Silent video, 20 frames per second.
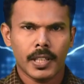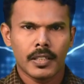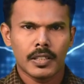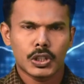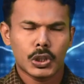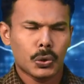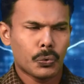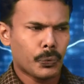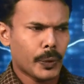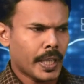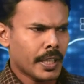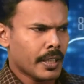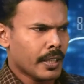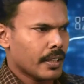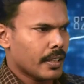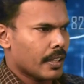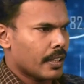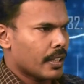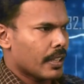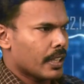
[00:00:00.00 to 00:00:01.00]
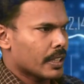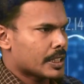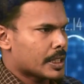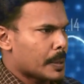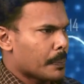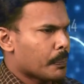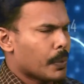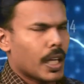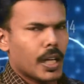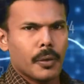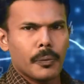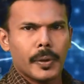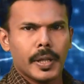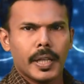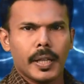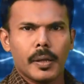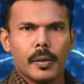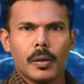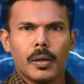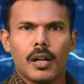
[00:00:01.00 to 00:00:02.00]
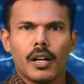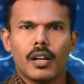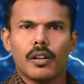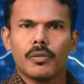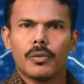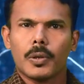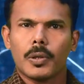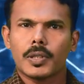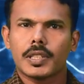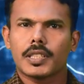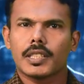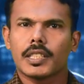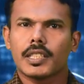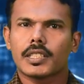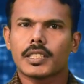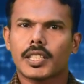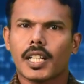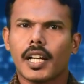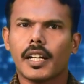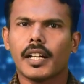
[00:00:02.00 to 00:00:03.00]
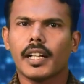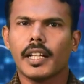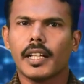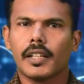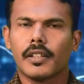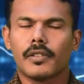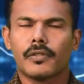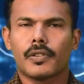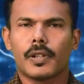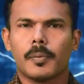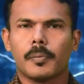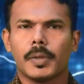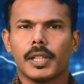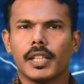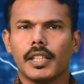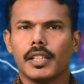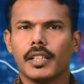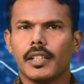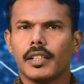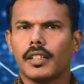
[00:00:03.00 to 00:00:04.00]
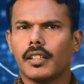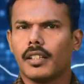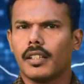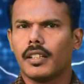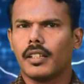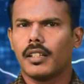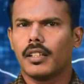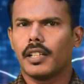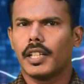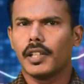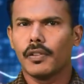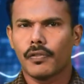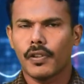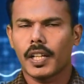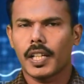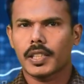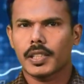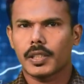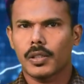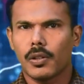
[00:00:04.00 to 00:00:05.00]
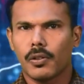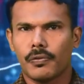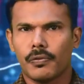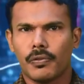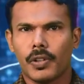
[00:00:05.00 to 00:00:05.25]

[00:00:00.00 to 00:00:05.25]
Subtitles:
So when Zimbabwe was struggling from the inflation of